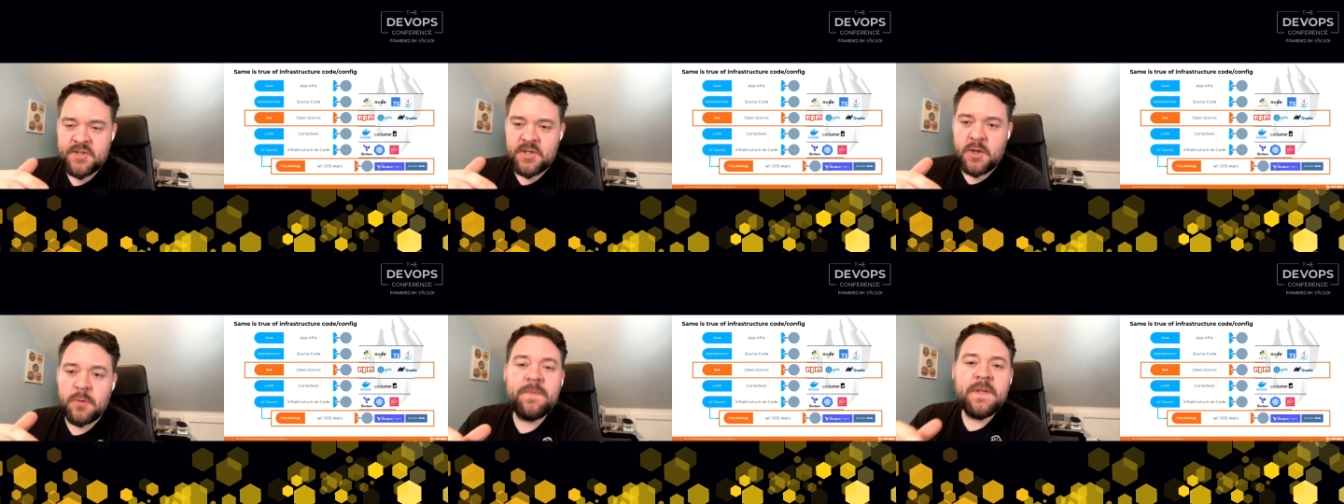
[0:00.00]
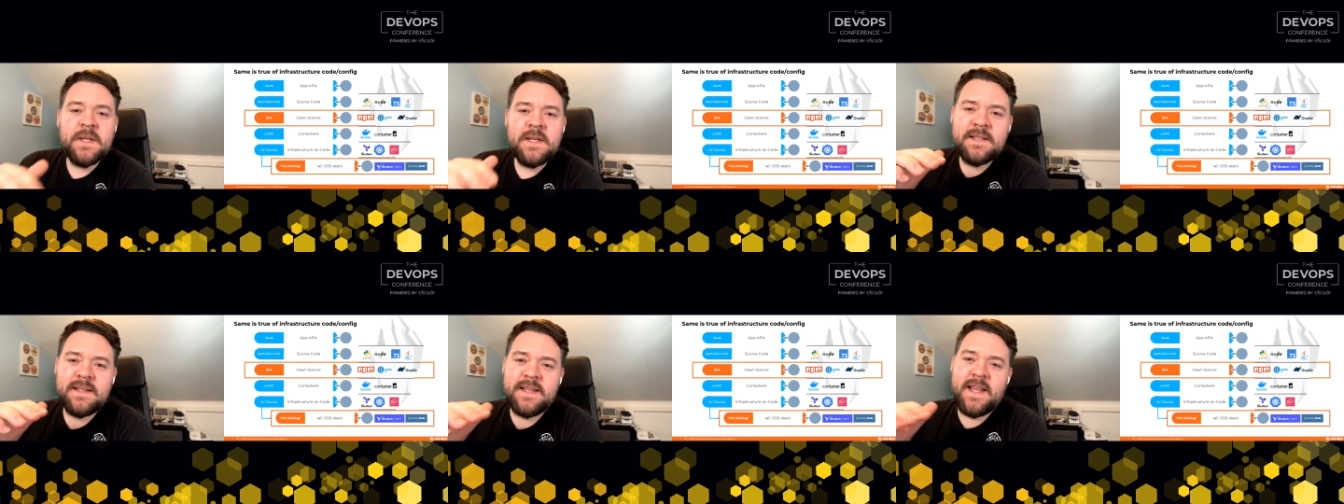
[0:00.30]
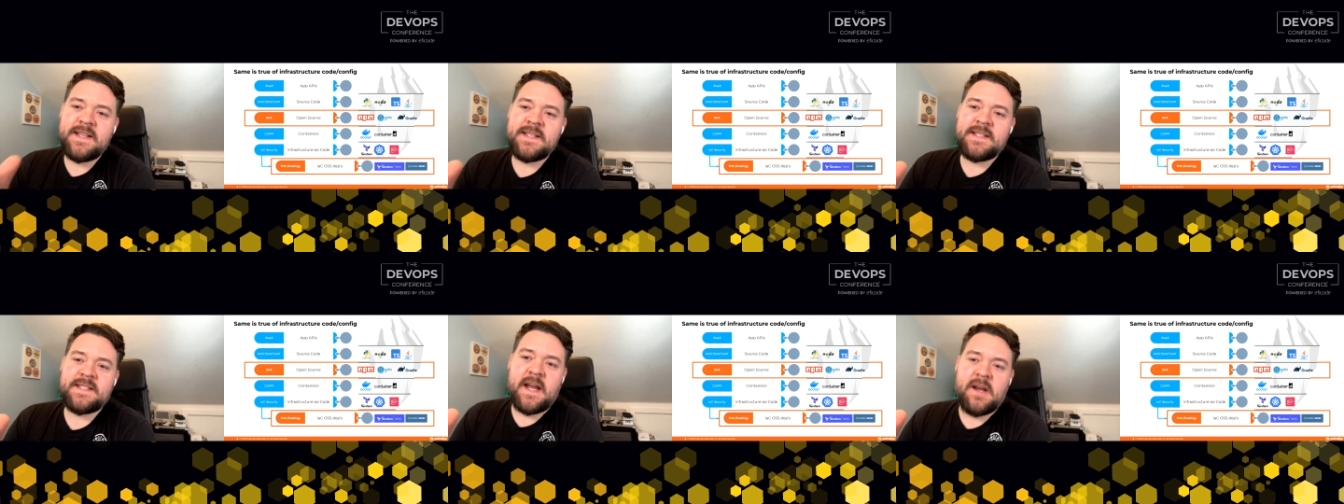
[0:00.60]
So
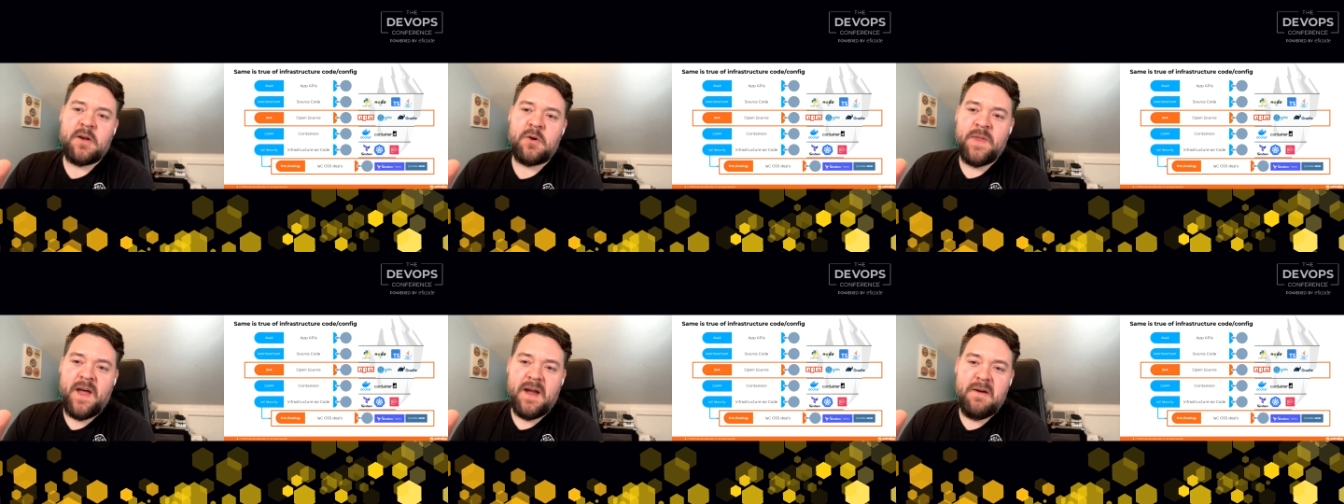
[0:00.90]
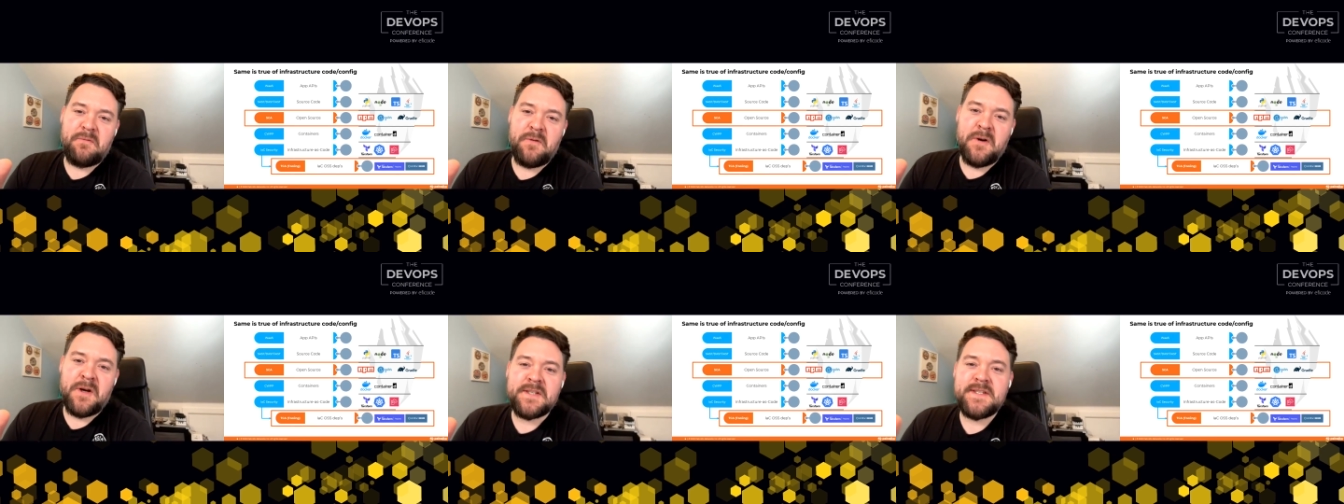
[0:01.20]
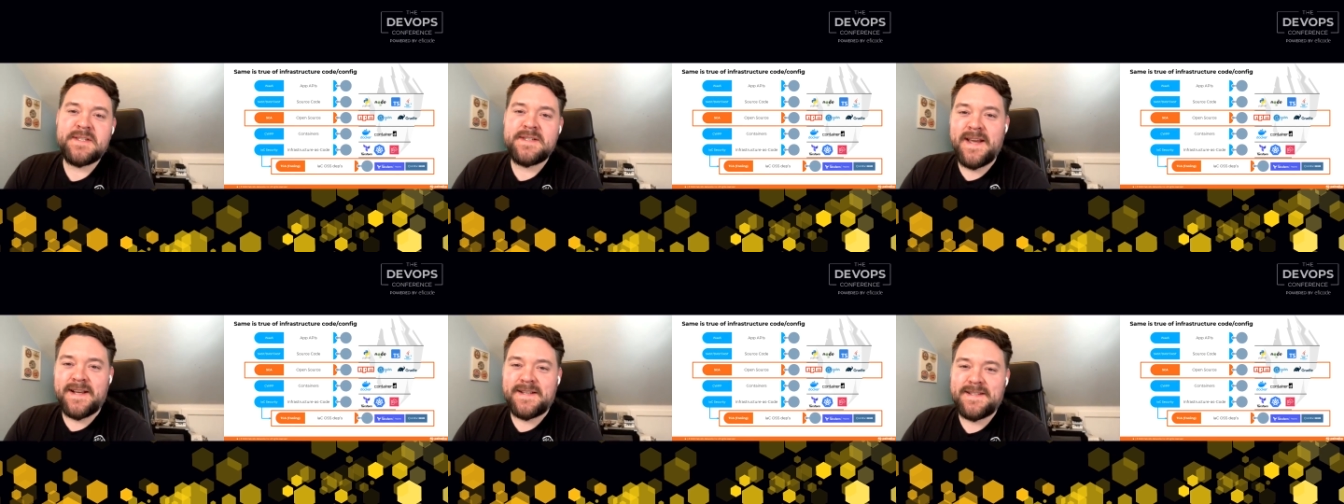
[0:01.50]
let's tackle that
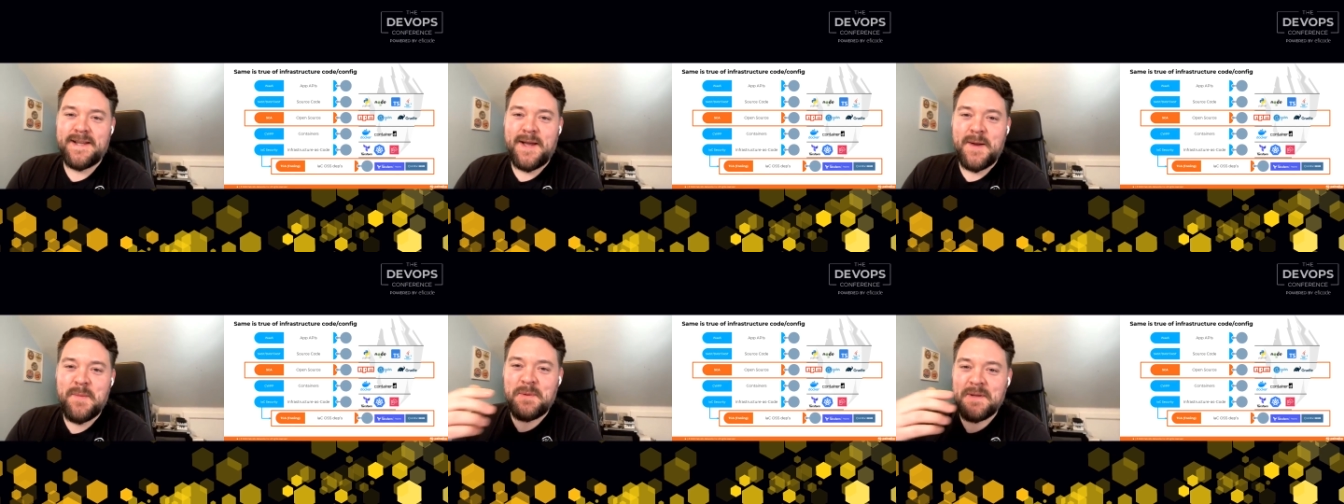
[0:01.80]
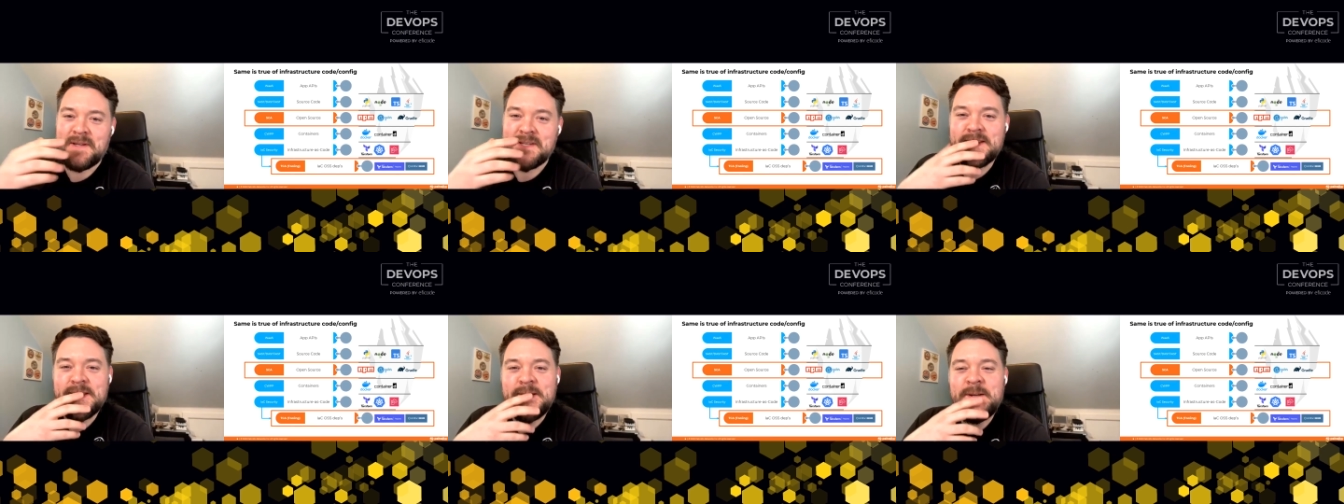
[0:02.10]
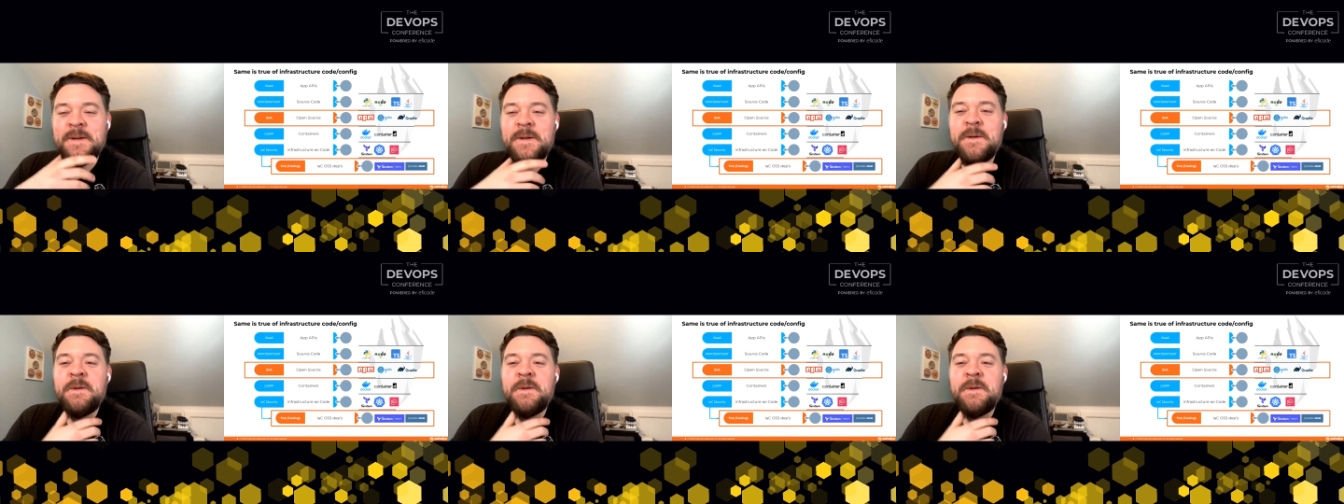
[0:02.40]
first. Next slide, please.